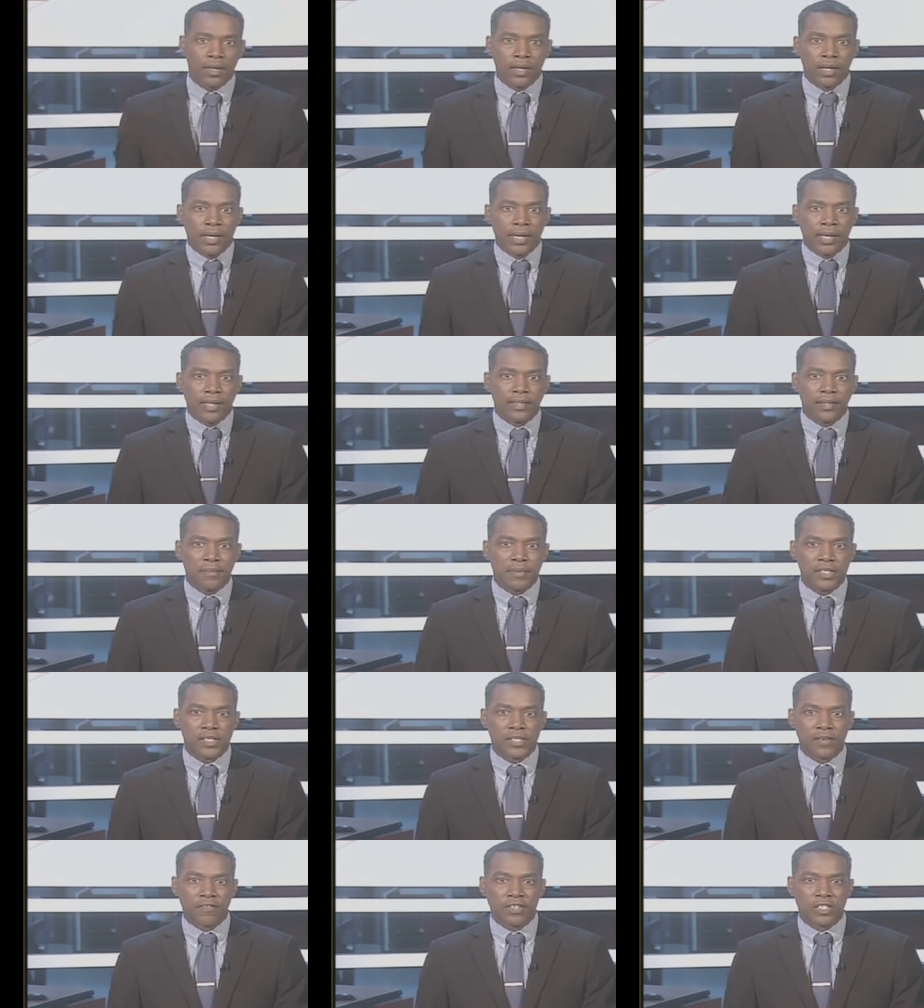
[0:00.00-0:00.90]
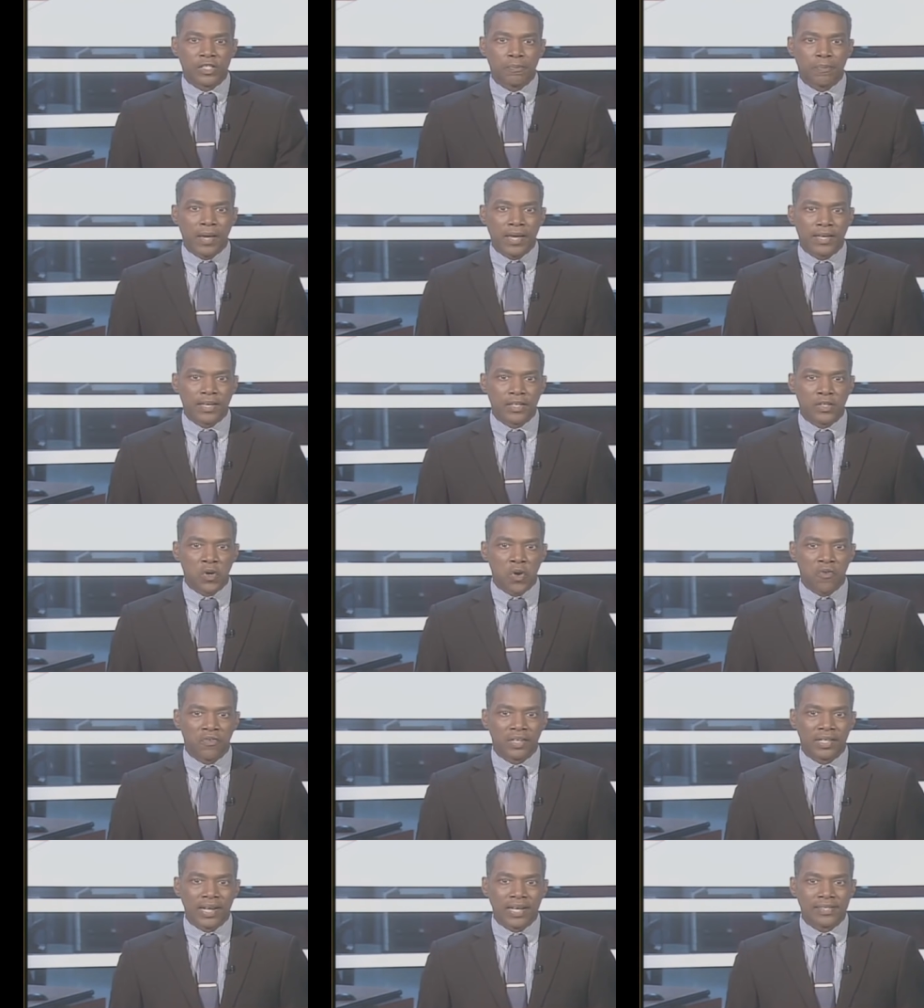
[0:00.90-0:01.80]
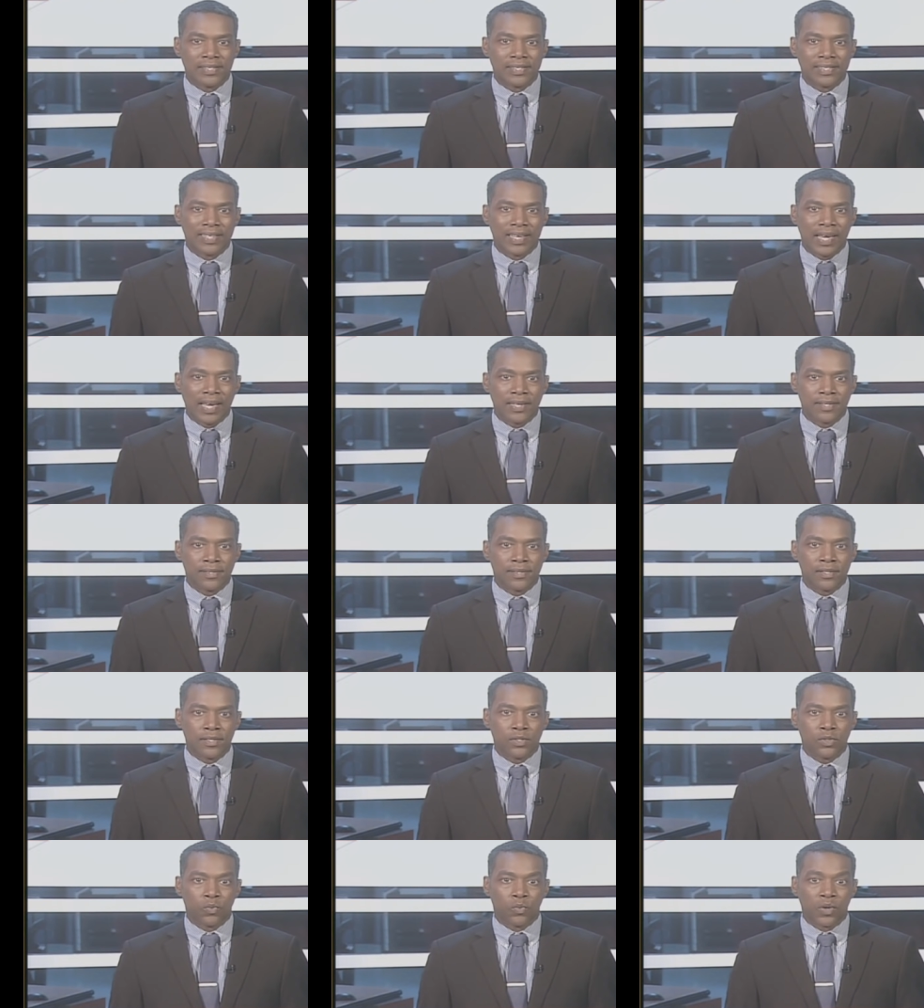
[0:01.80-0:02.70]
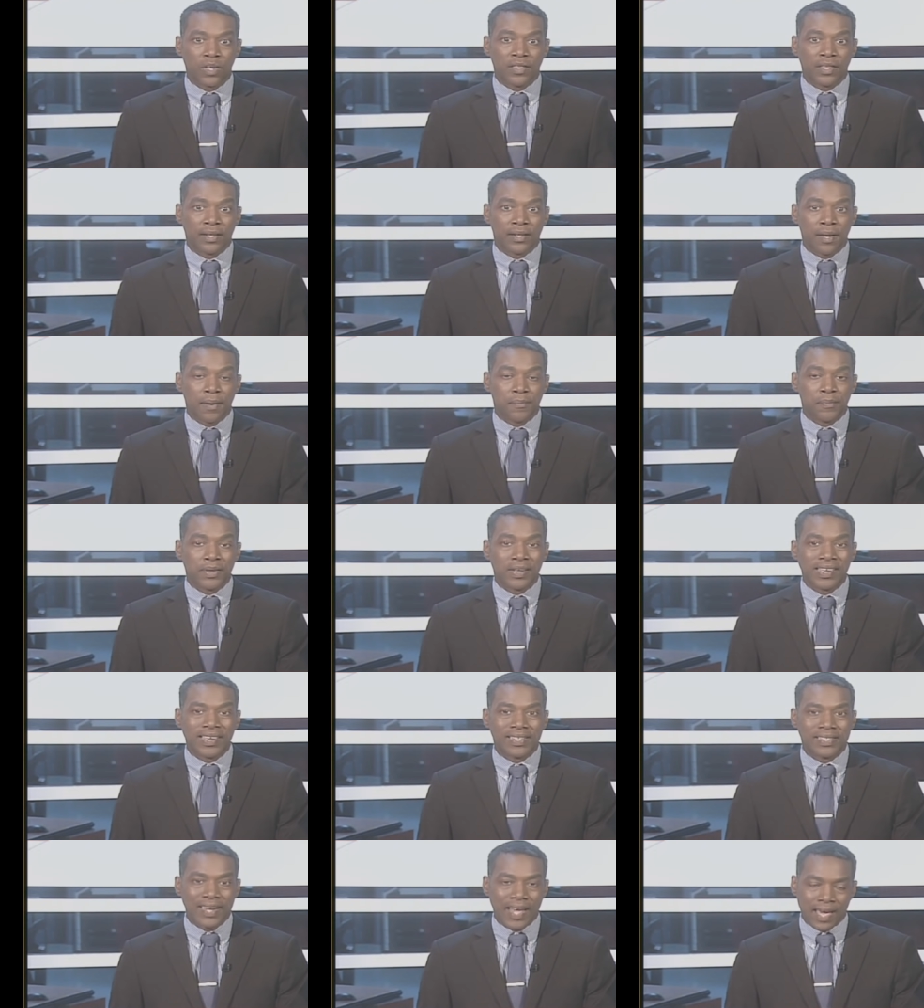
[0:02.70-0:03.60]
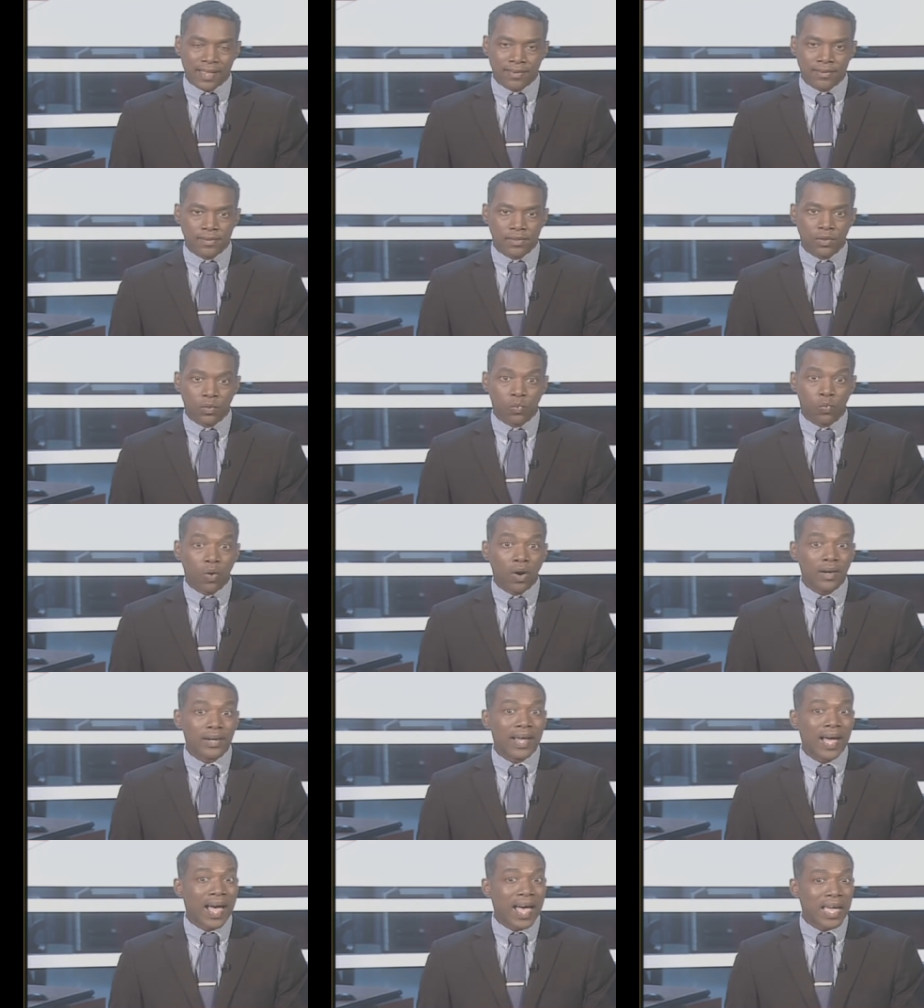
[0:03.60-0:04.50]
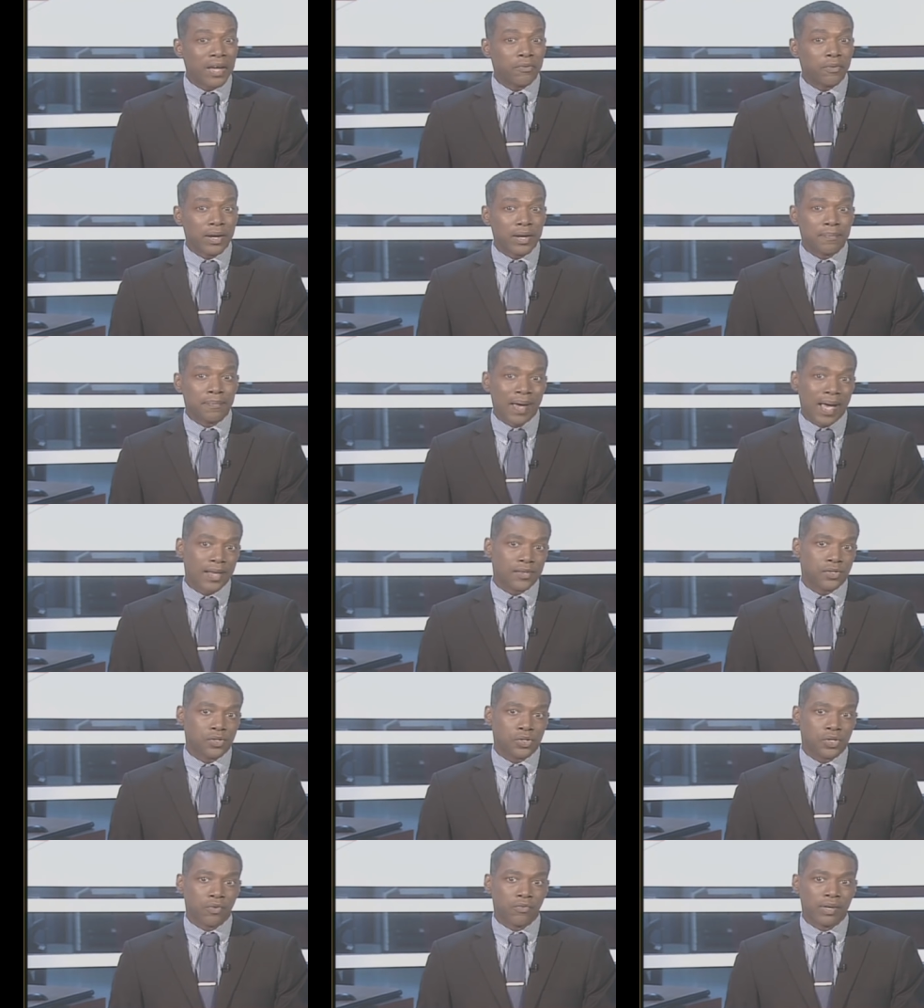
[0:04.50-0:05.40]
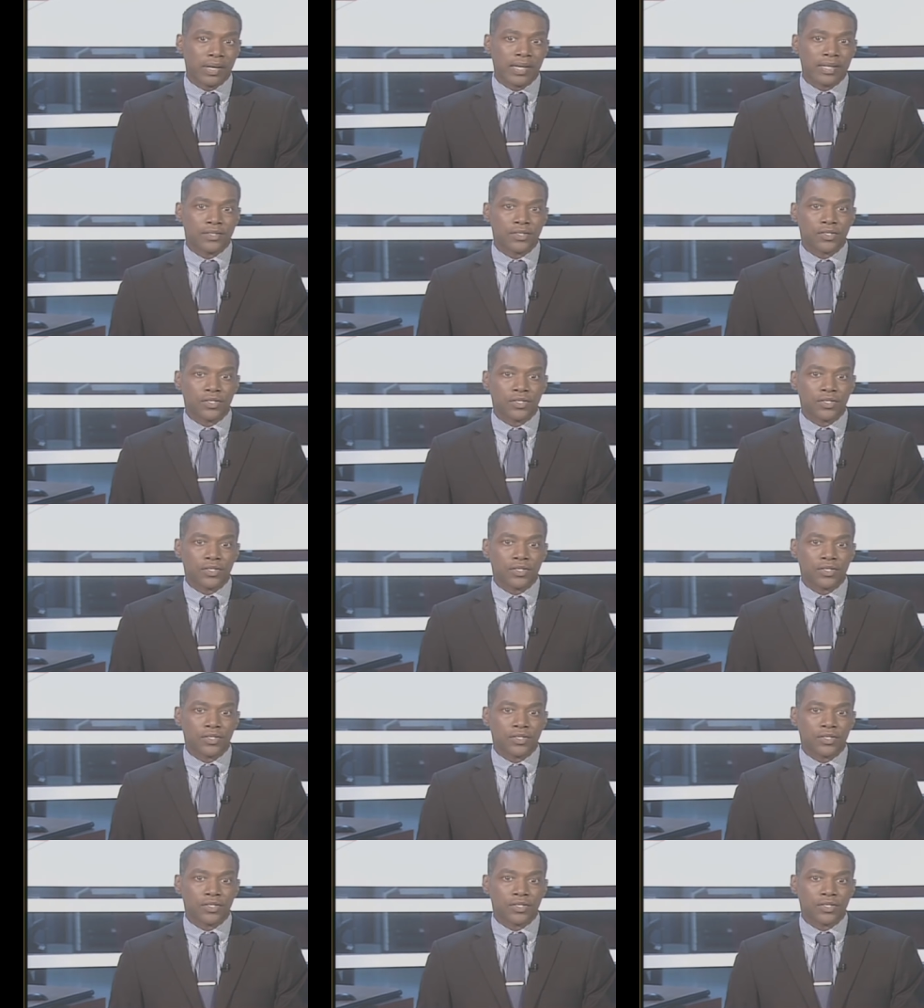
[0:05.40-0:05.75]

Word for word: In the midst of a spike in COVID 19 cases with accompanying deaths, one irate passenger related to